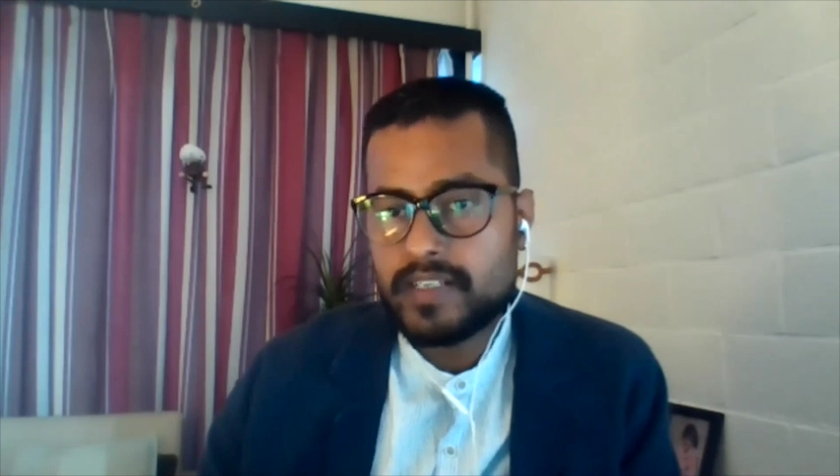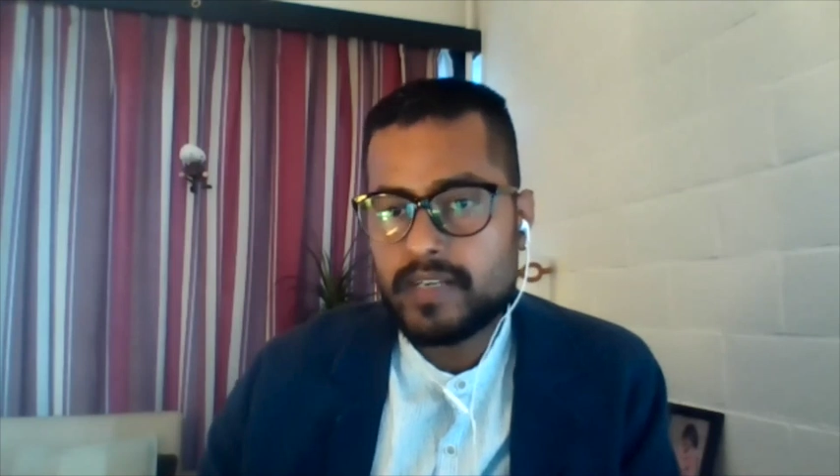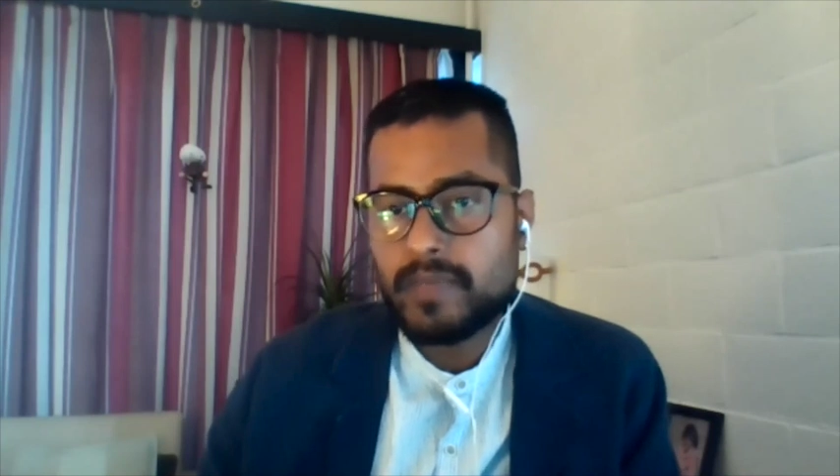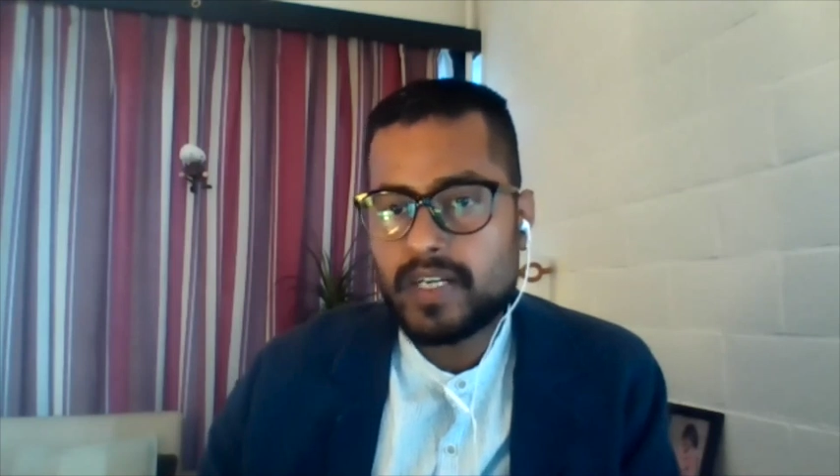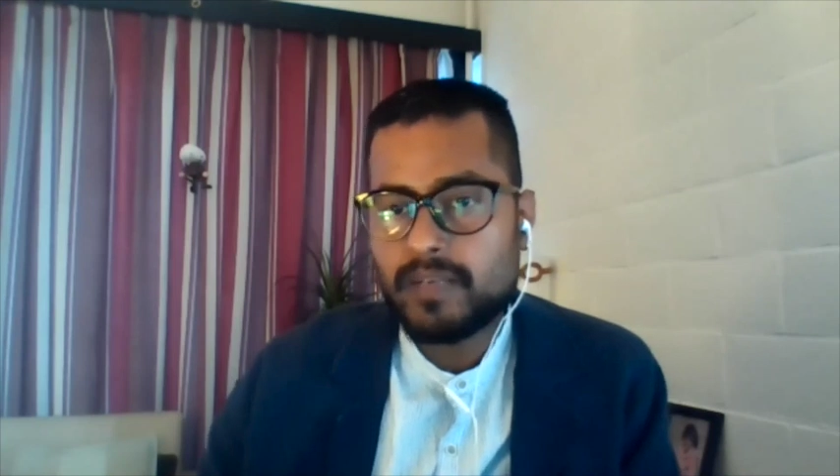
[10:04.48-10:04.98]

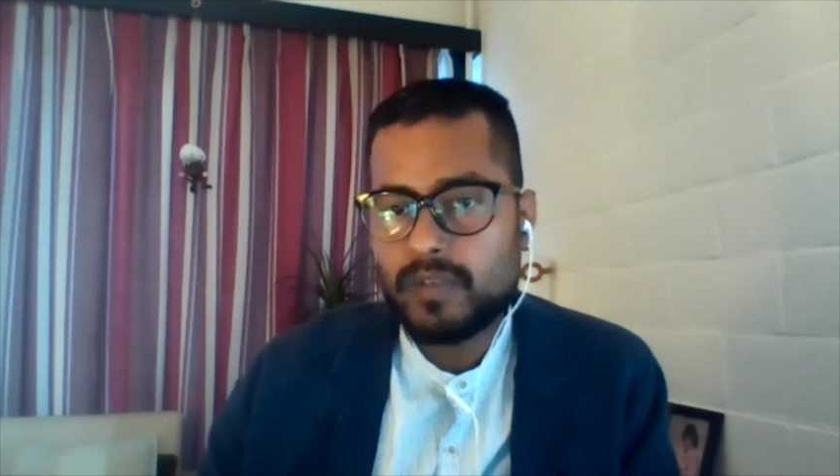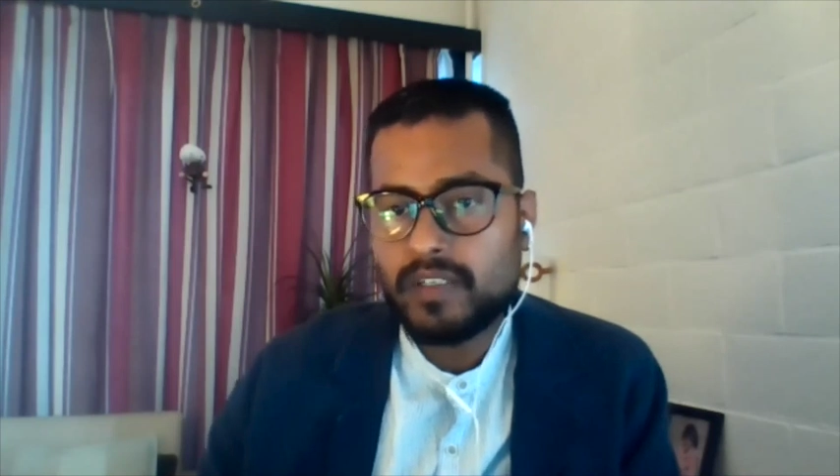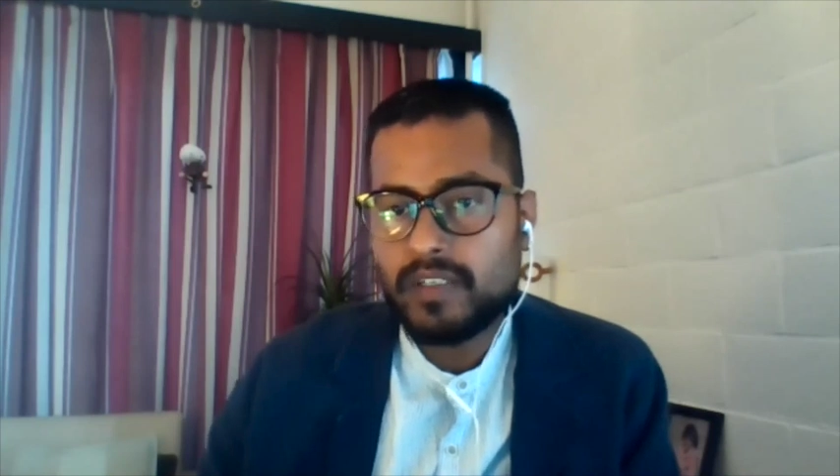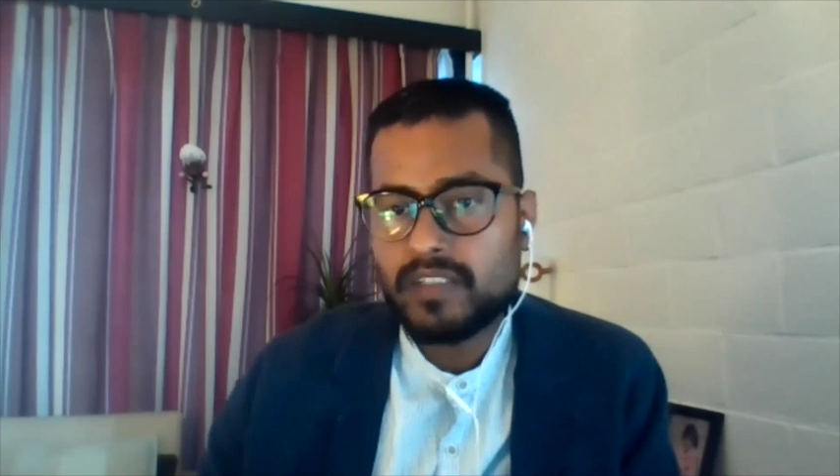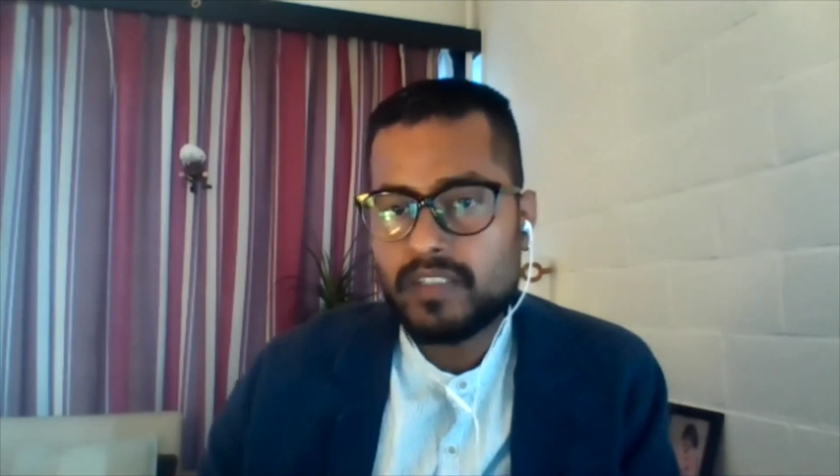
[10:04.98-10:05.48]

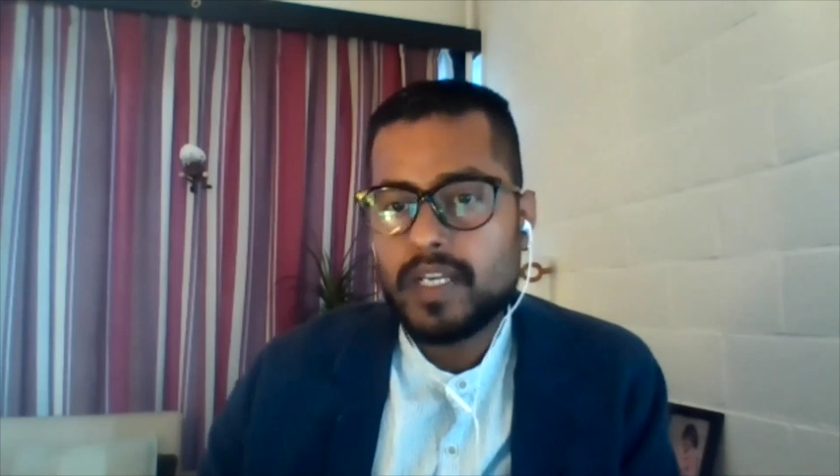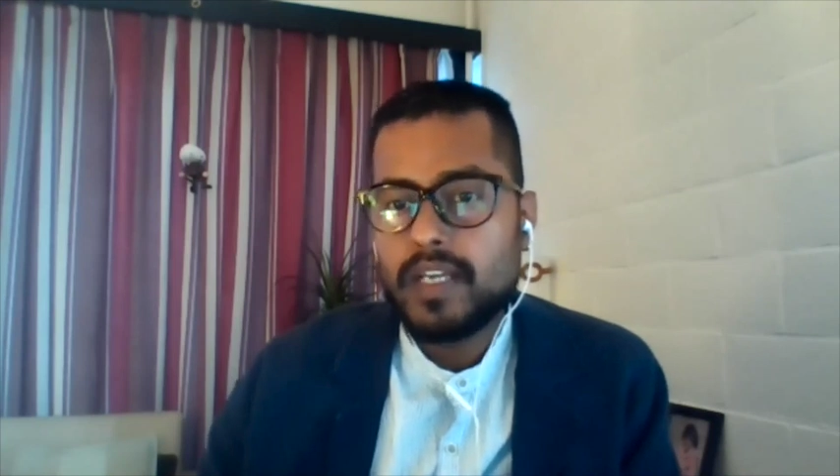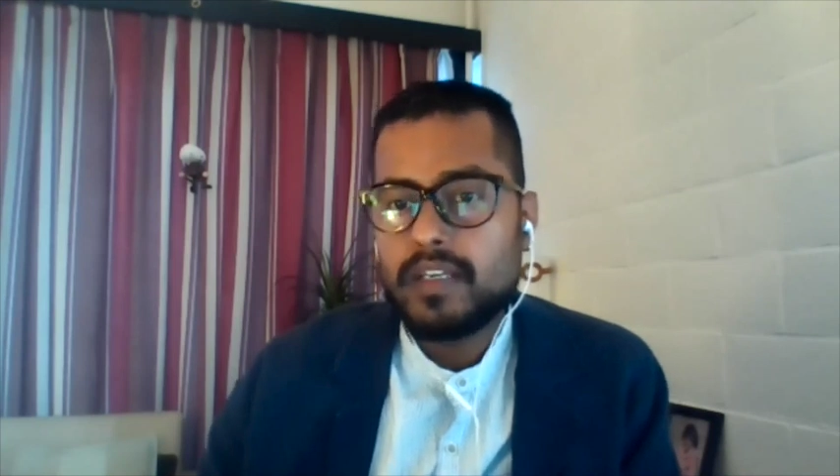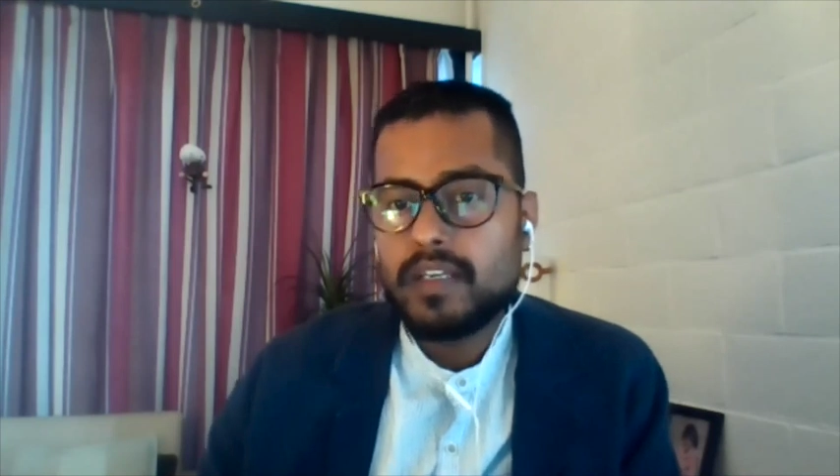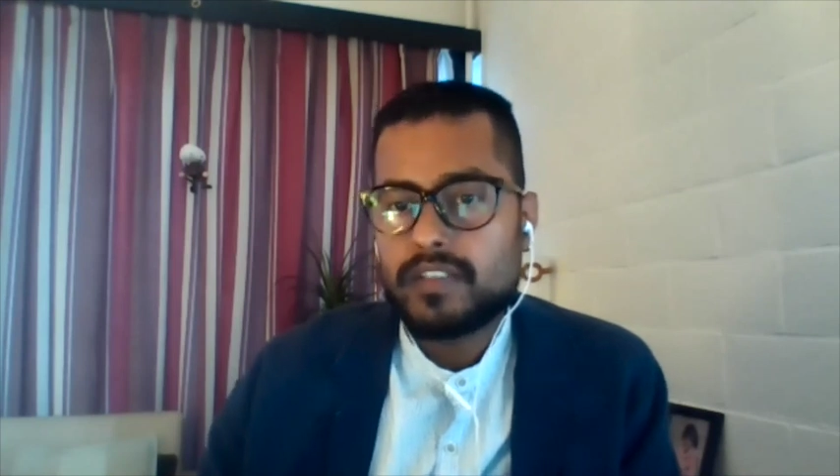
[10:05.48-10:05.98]
metabolism?
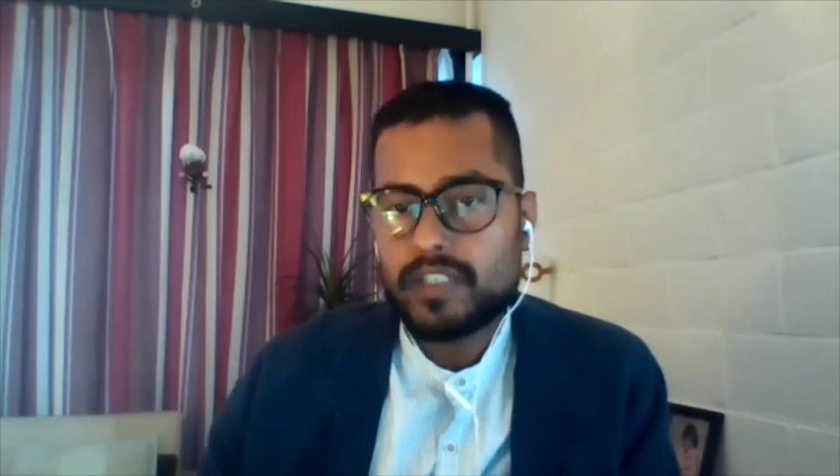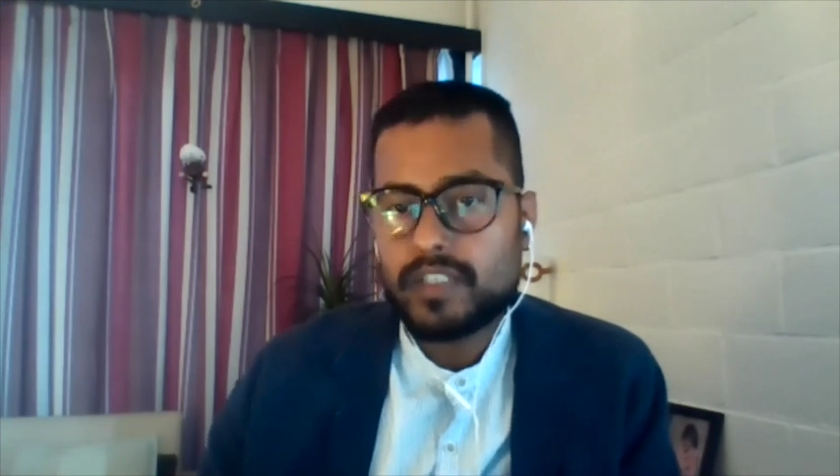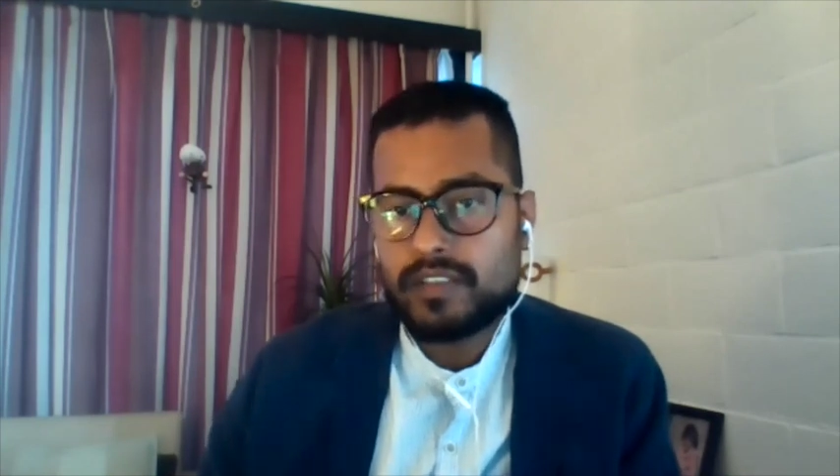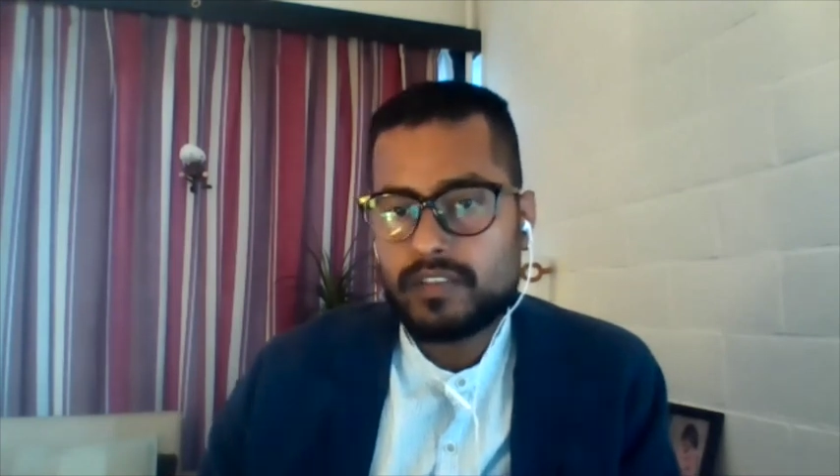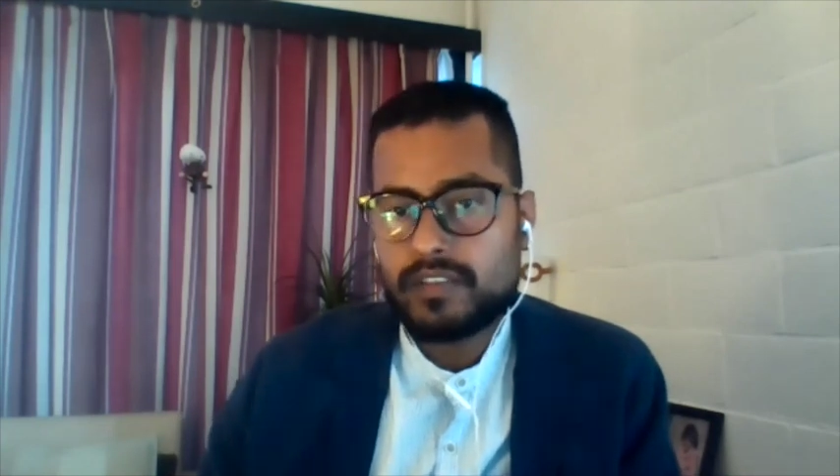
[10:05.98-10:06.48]

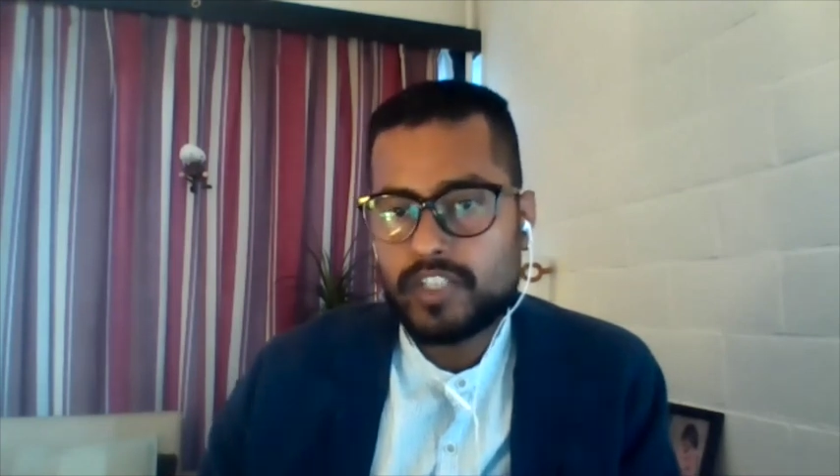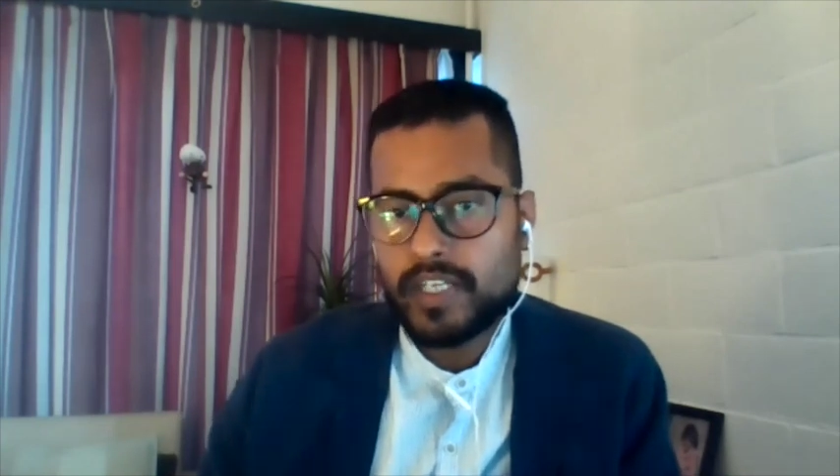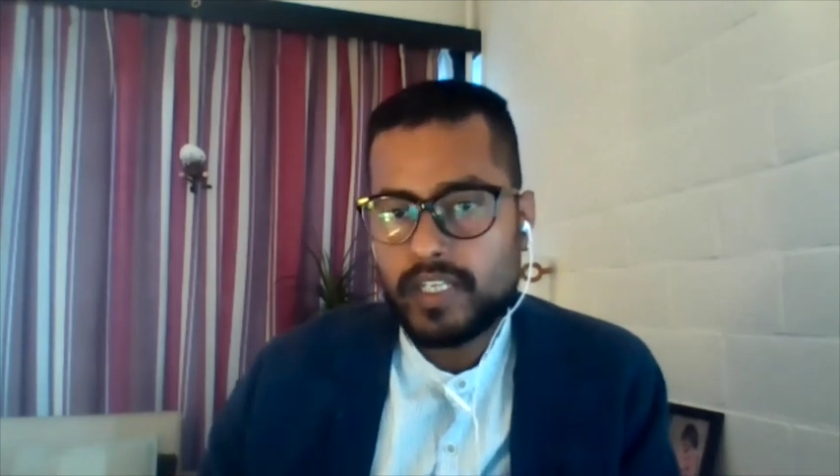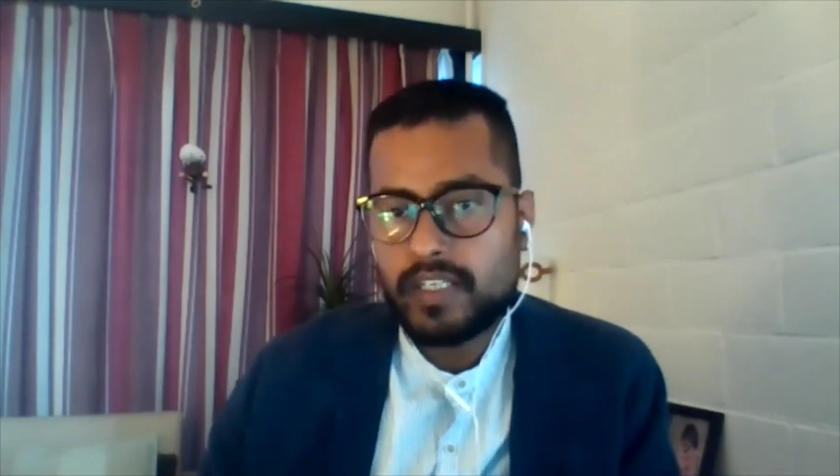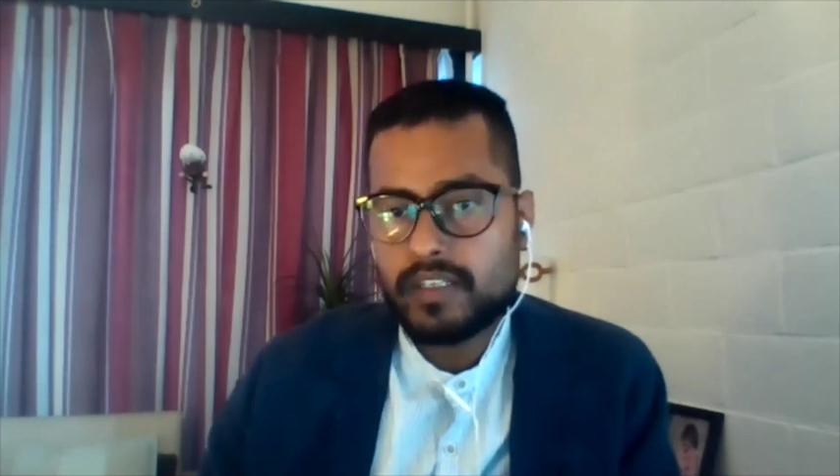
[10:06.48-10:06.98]

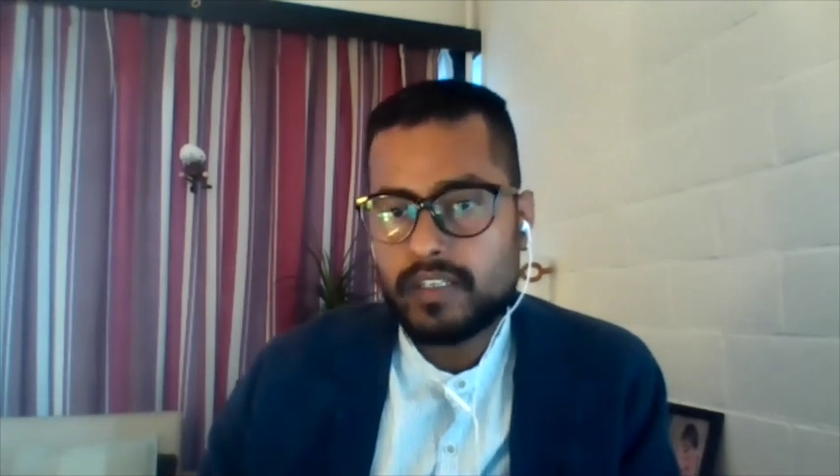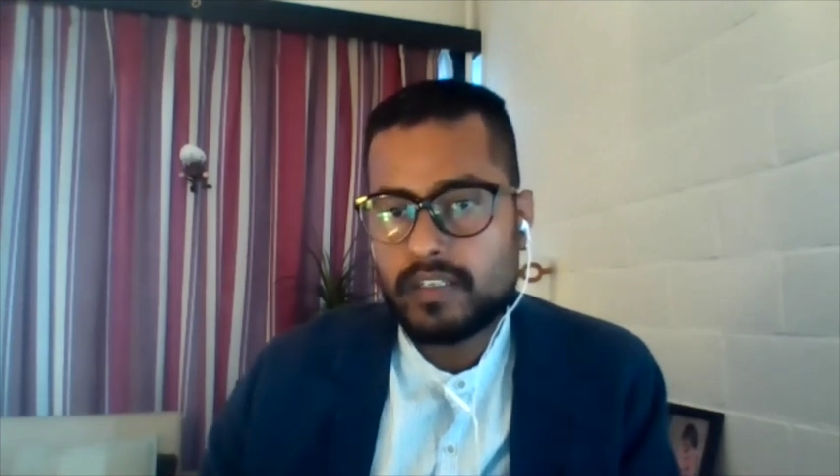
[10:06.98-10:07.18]
Shani